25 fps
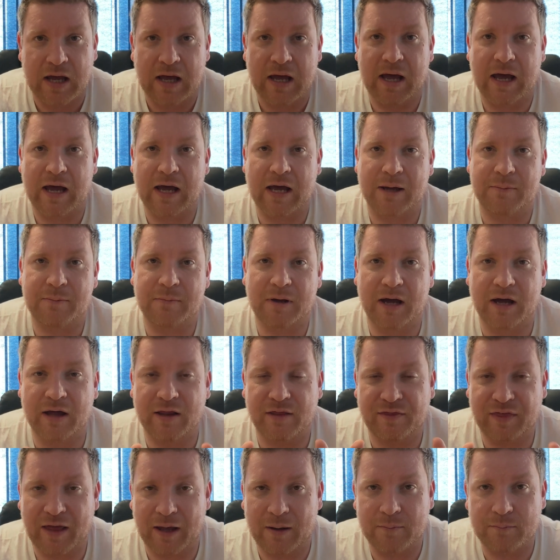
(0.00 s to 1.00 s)

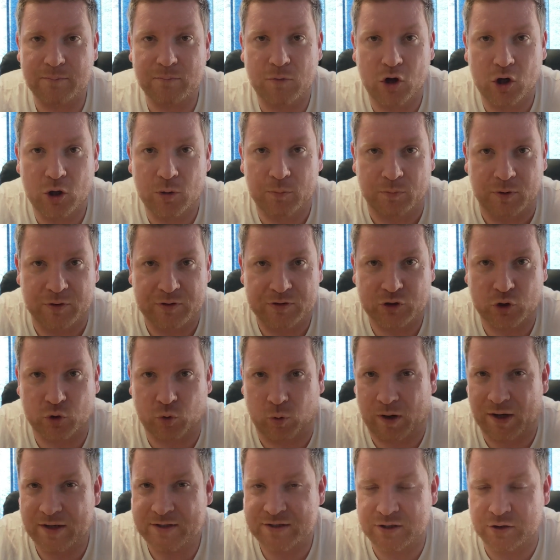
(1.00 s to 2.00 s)
At that moment,
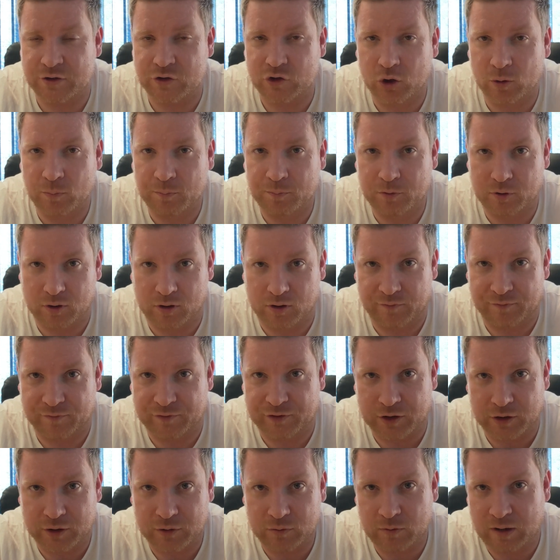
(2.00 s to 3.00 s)
quite a number of
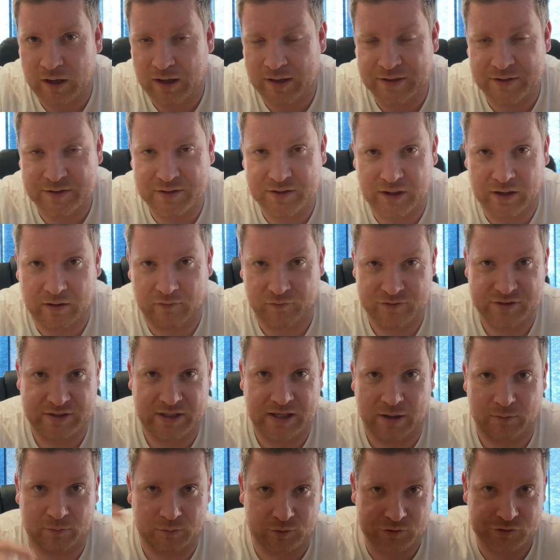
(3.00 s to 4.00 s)
you, and
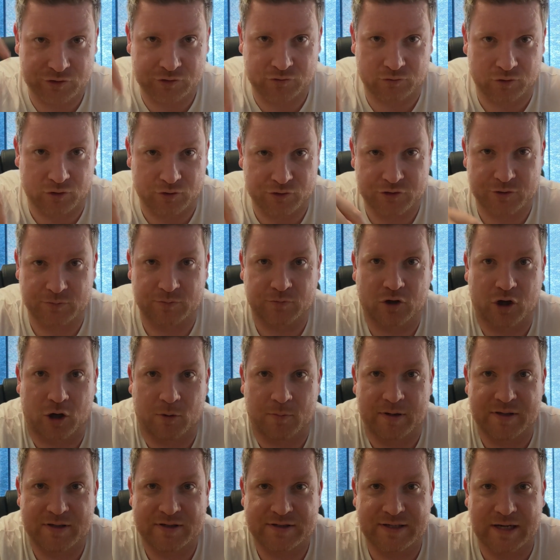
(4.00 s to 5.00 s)
obviously I will scroll some
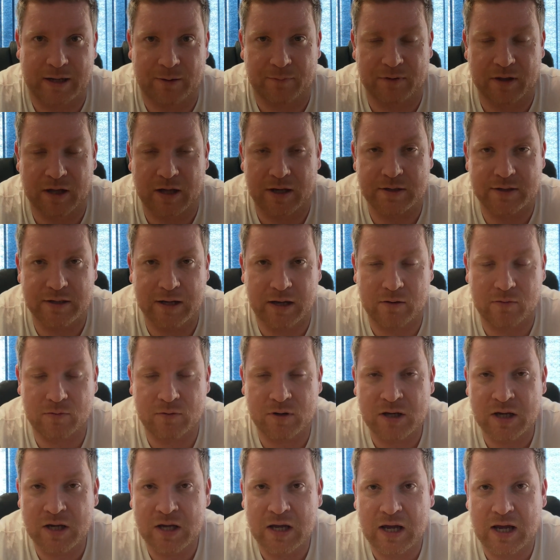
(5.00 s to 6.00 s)
comments down there
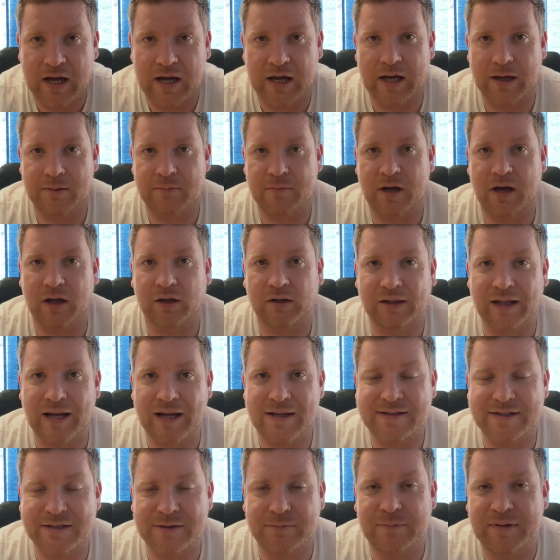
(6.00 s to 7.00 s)
now,
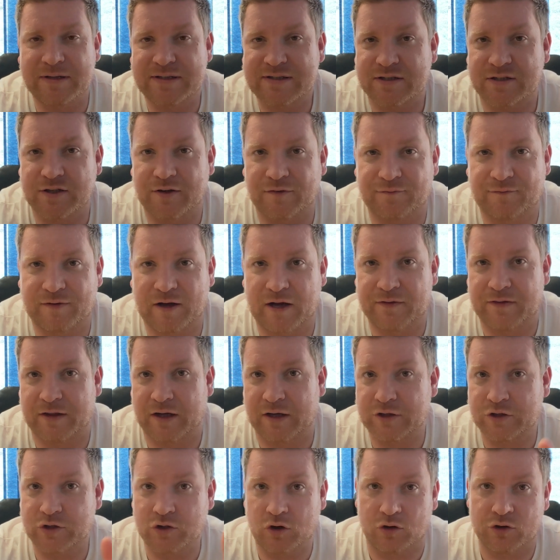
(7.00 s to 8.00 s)
alerted me to the fact
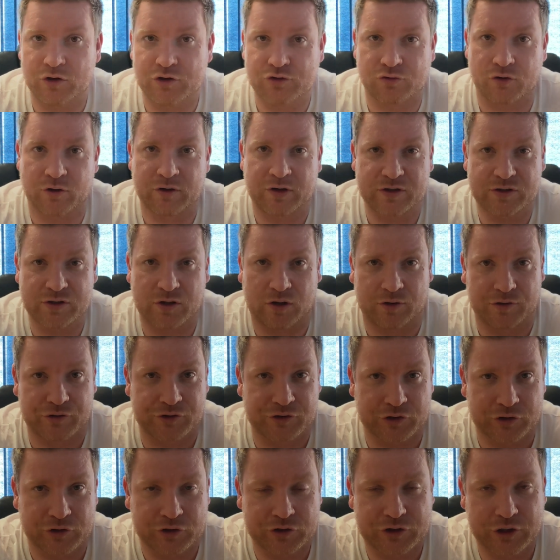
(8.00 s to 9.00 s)
that your drone is
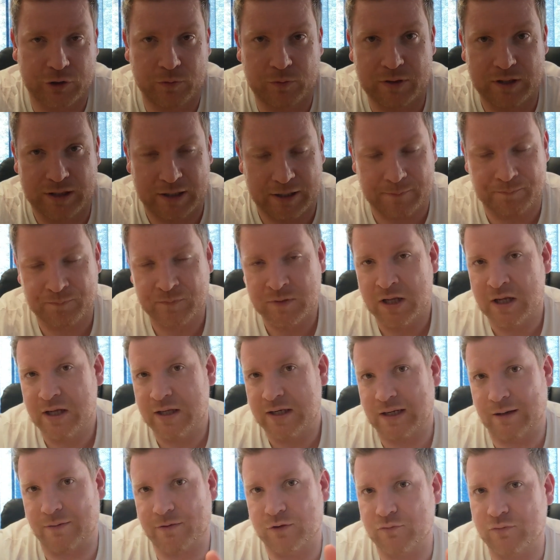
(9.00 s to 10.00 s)
also doing it.
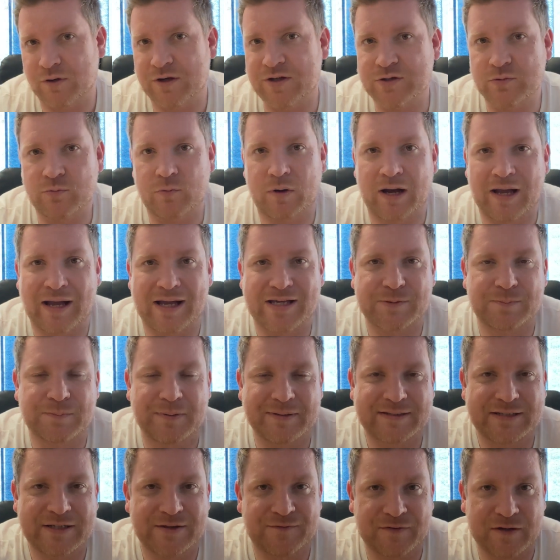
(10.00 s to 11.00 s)
Now, the reason why I
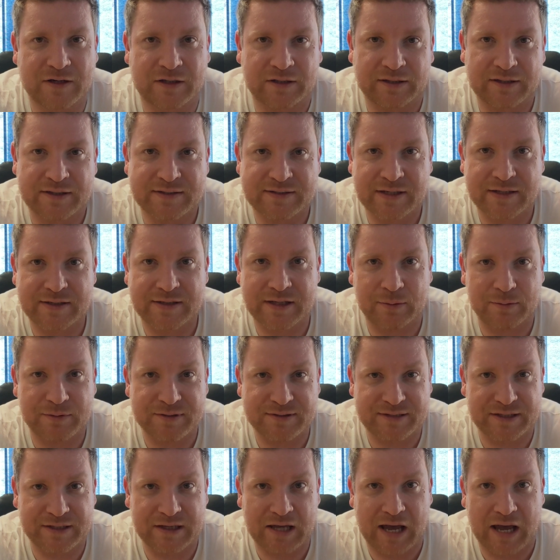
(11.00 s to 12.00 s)
specifically said it
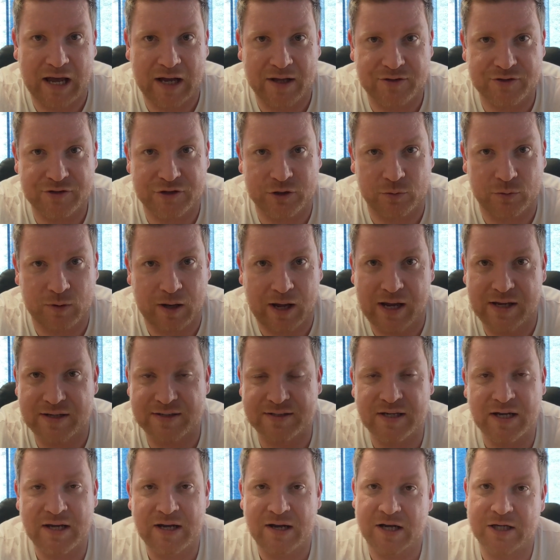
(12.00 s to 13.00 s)
was the Air
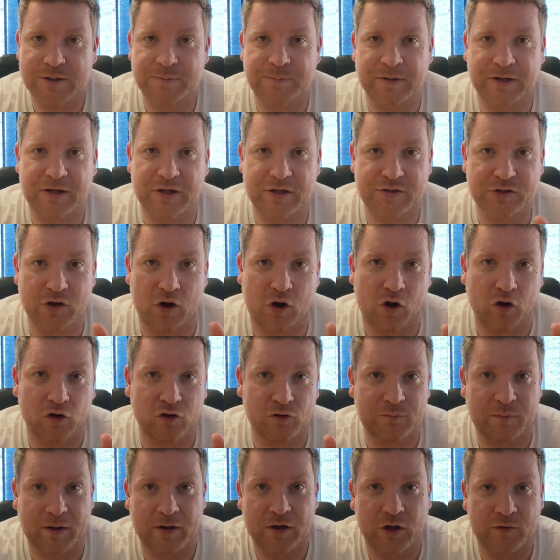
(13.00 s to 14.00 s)
2S is because all
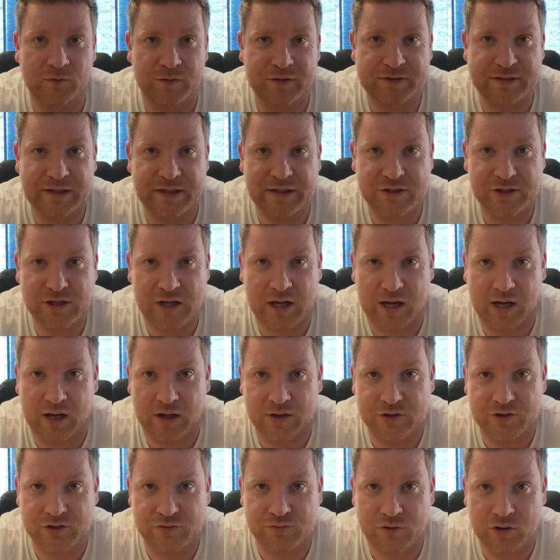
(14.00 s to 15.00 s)
of my other
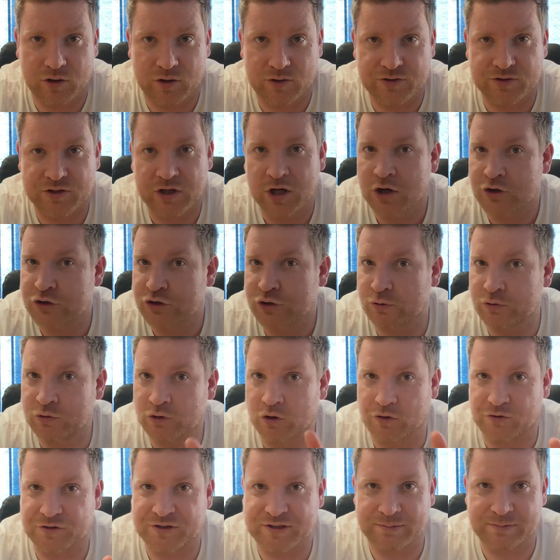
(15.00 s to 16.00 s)
DJI drones do
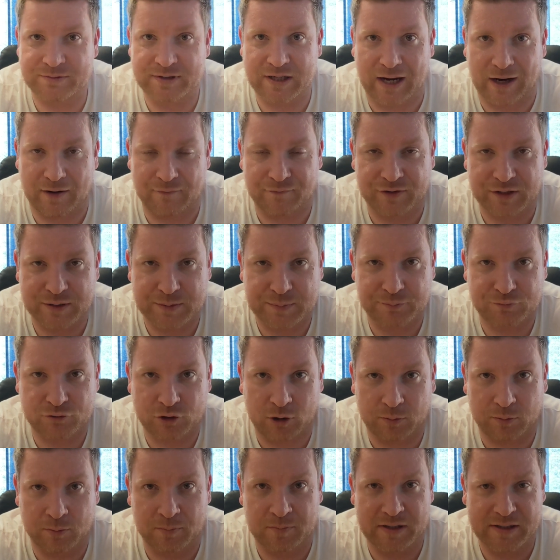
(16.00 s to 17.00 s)
not seem to have this
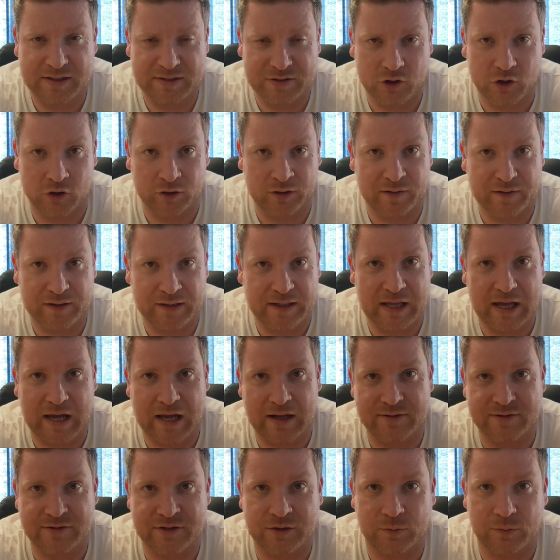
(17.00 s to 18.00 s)
problem. It's only the
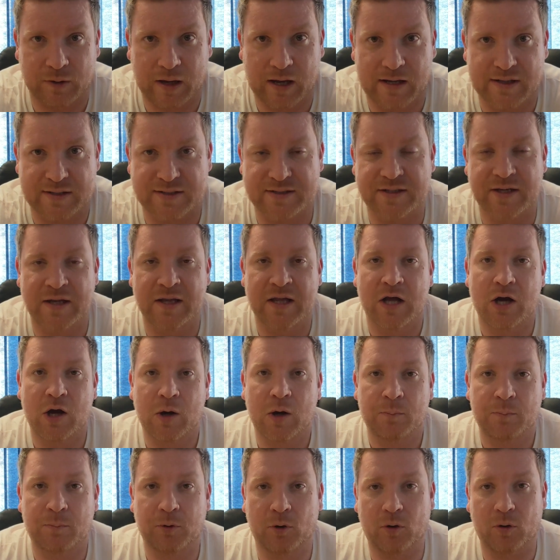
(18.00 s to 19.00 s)
Air 2S.
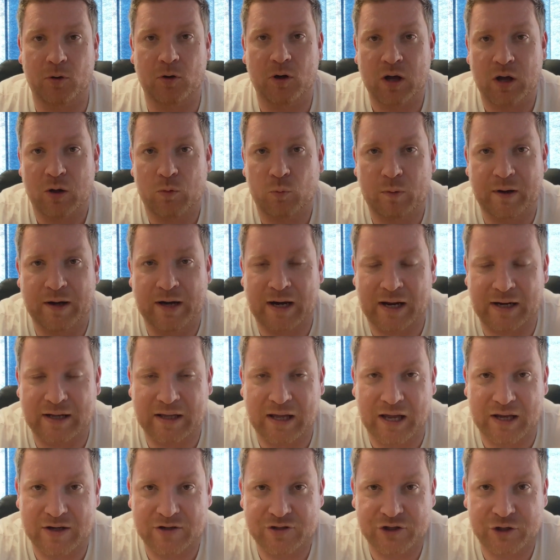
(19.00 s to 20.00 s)
But when I
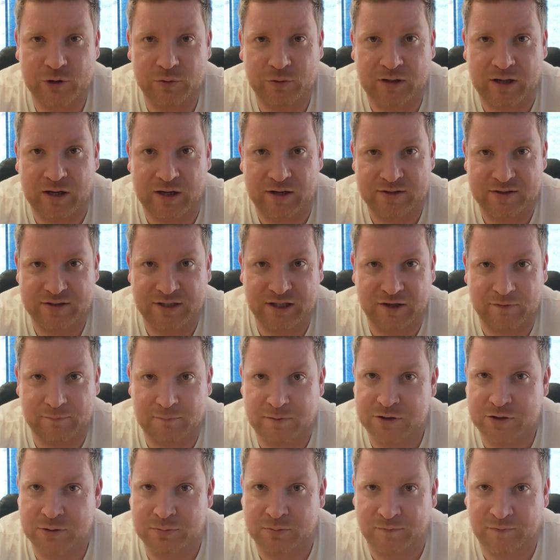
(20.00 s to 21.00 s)
asked you guys to give
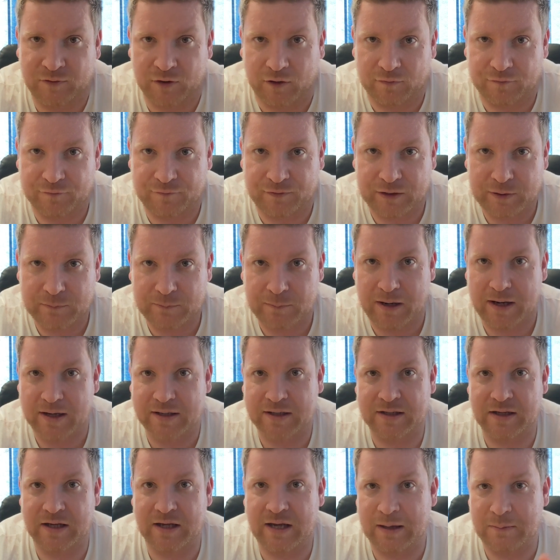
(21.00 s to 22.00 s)
me some of your
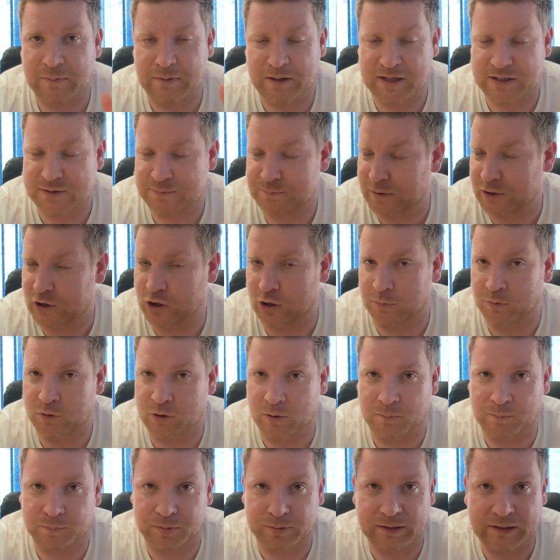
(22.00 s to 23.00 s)
feedback, it has become
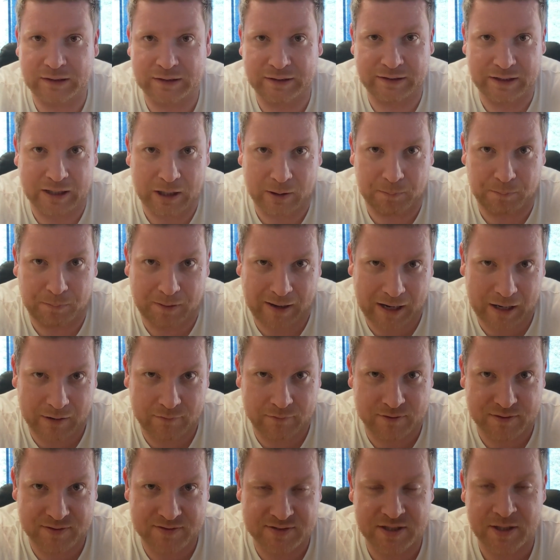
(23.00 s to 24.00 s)
completely
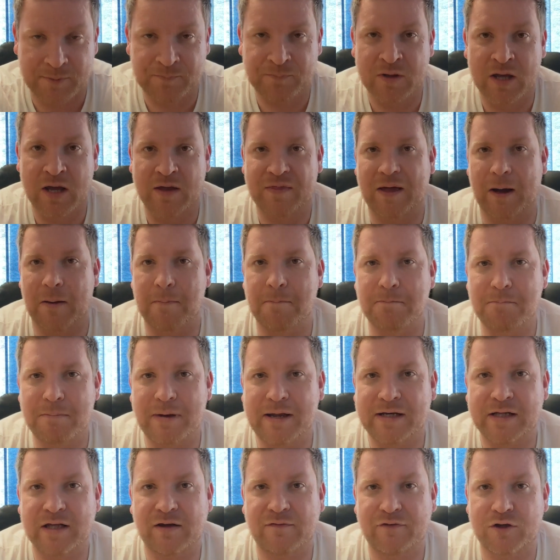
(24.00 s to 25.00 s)
apparent that
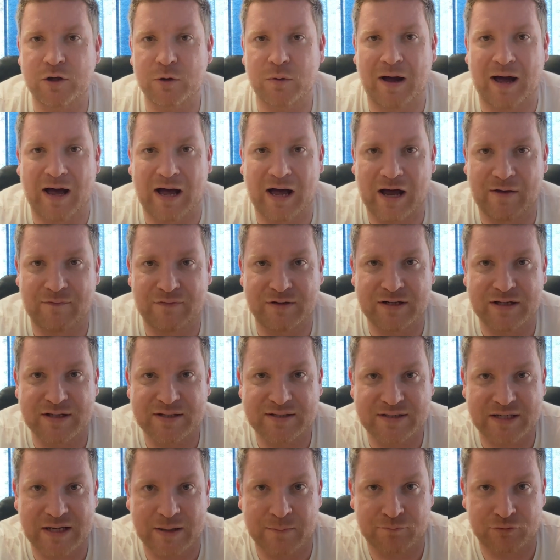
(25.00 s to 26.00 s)
many of you are having the
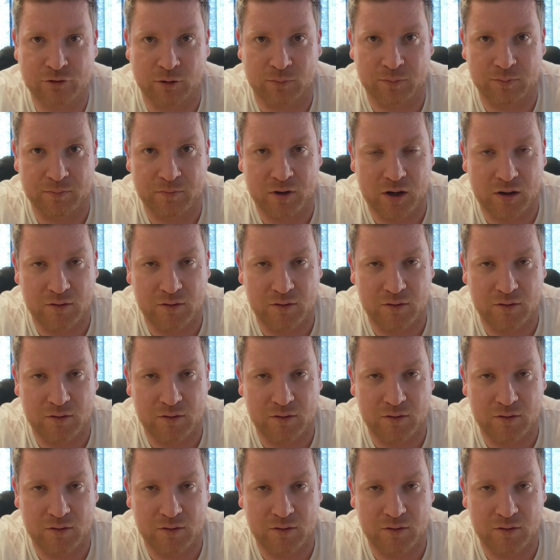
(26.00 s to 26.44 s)
same problem